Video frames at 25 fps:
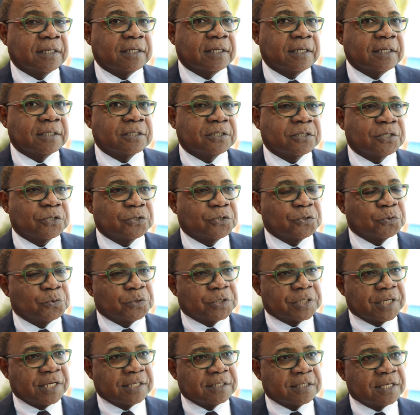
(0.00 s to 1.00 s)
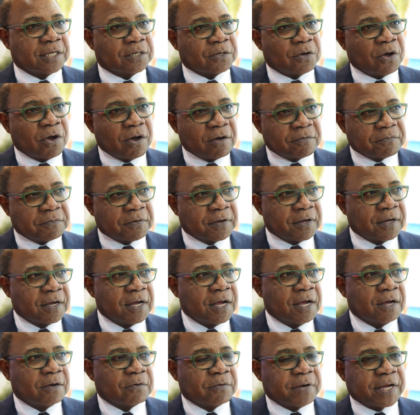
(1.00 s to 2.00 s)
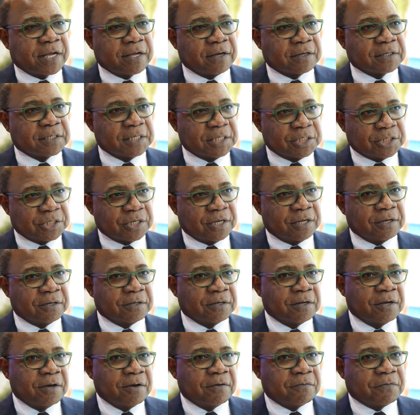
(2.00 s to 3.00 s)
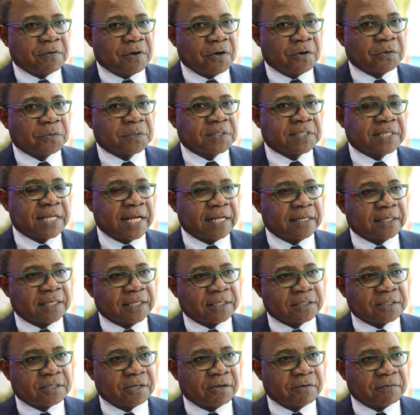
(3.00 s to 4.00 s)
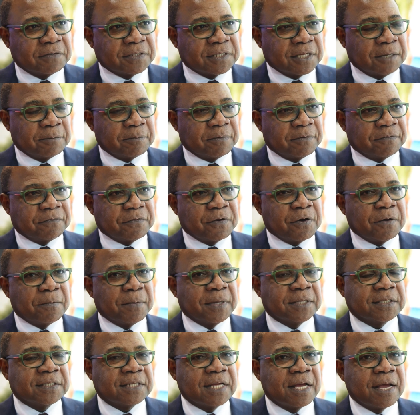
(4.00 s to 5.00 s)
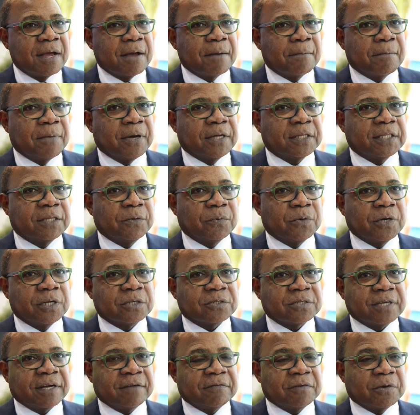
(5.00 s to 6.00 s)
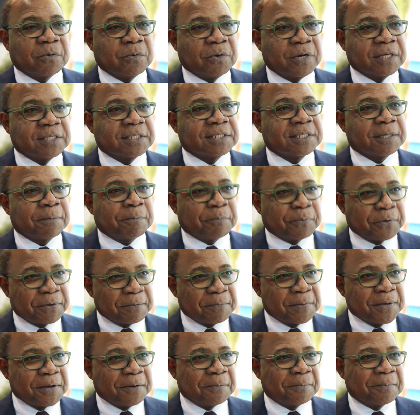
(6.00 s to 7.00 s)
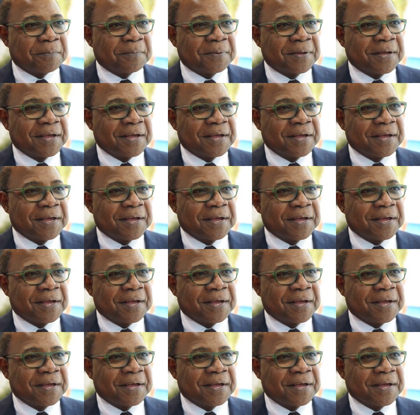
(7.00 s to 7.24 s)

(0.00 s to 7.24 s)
institutions that offer recognition for outstanding service and performance. But the World Travel Awards is a premium